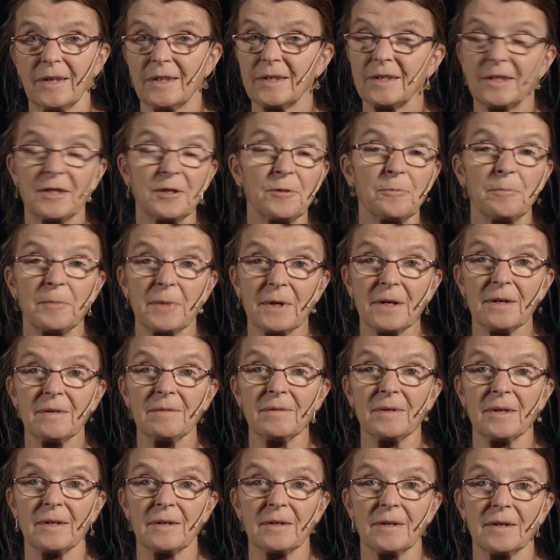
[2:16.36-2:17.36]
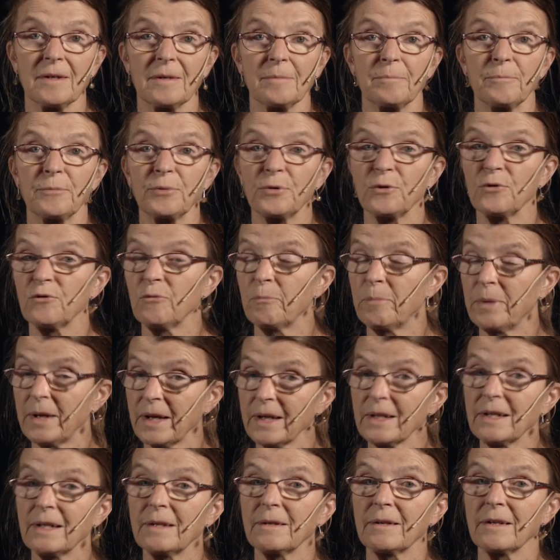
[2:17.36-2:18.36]
anemia, improve
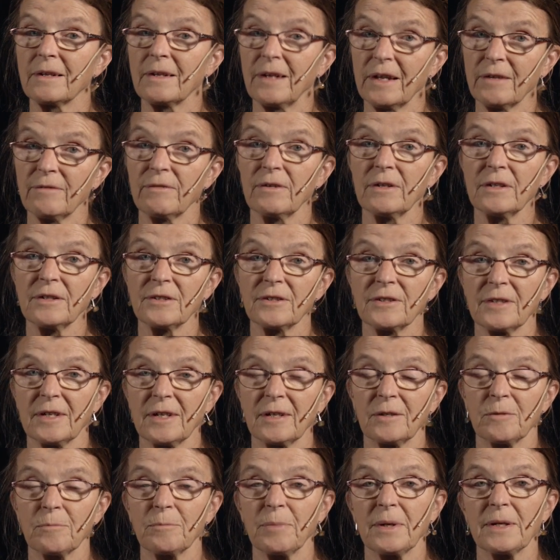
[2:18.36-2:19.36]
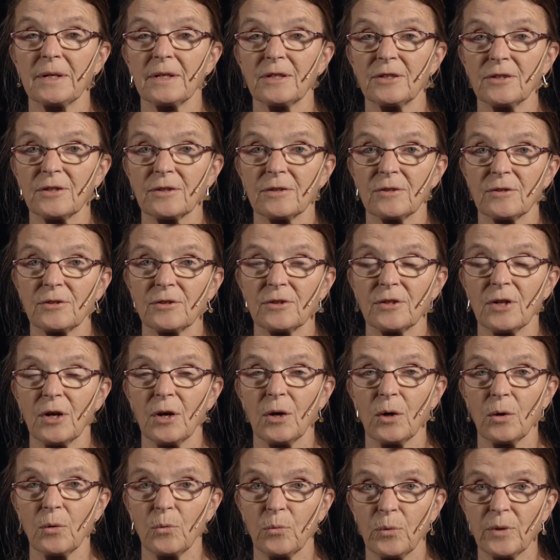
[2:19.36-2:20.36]
blood levels in patients
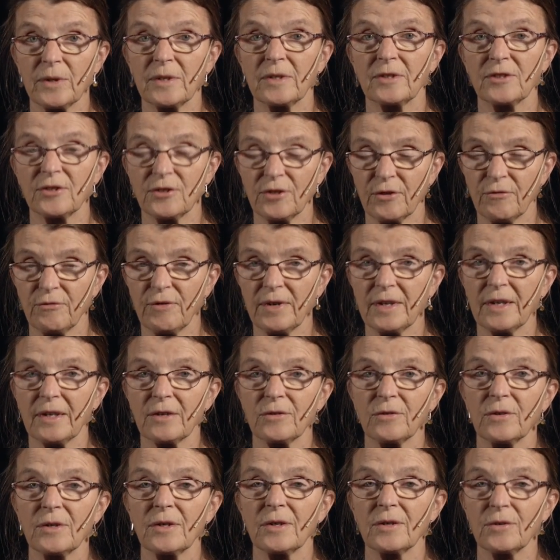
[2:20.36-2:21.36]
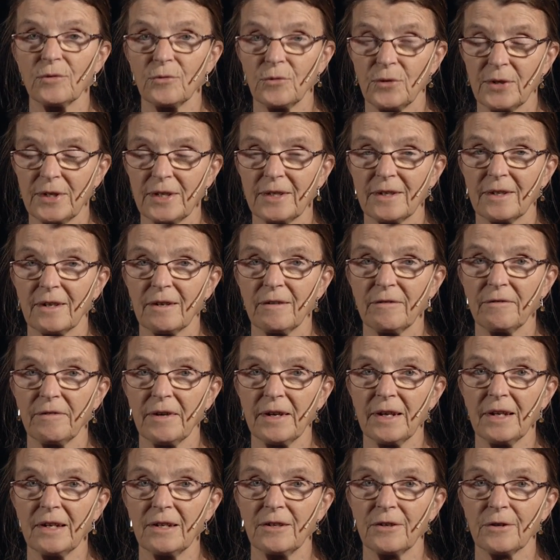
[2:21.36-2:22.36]
with severe renal
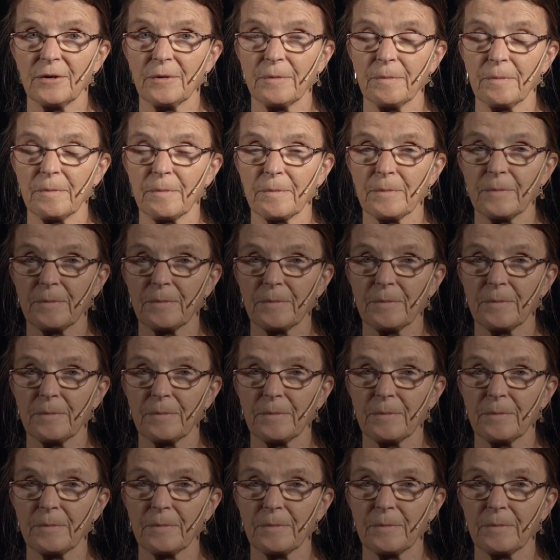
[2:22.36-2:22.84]
failure.